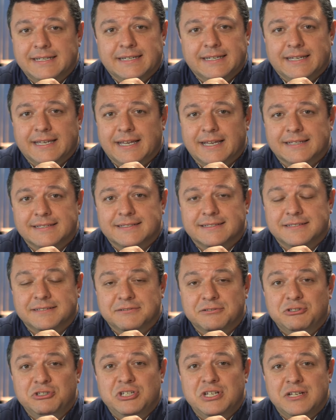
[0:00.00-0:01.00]
Yes,
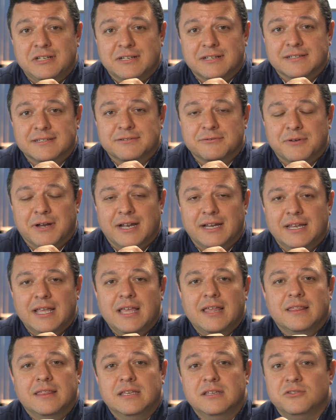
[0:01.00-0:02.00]
genius, right?
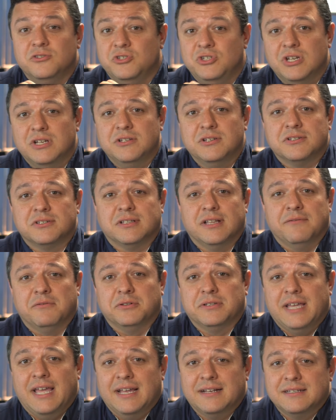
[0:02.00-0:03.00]
These genius level
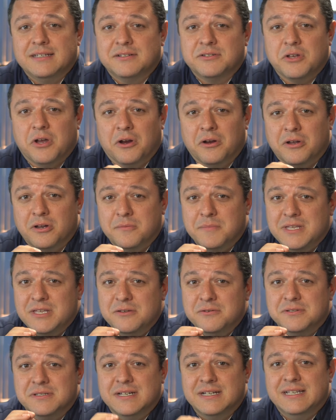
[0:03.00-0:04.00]
tactics are going to be
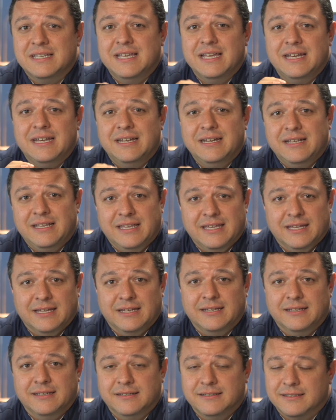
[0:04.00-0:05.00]
used again and
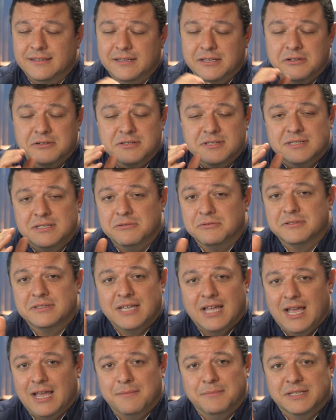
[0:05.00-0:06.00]
again. They're still
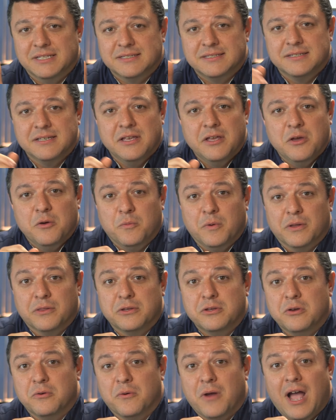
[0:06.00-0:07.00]
timeless, whether
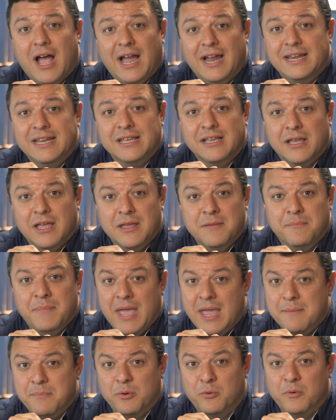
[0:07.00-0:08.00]
you're hiding a
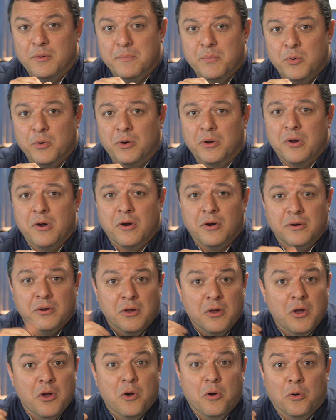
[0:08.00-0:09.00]
paper report card
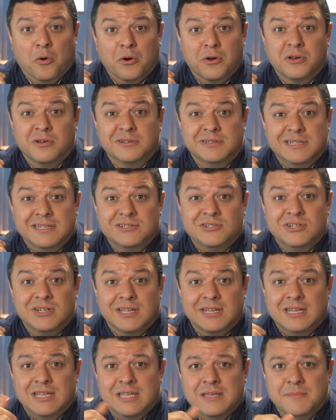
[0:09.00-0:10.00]
or you're ditching
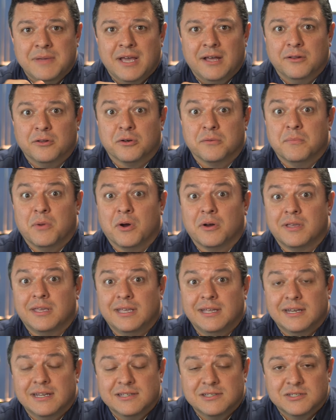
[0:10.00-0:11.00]
an email or marking
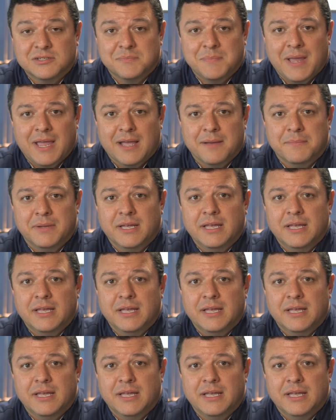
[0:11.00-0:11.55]
it as spam.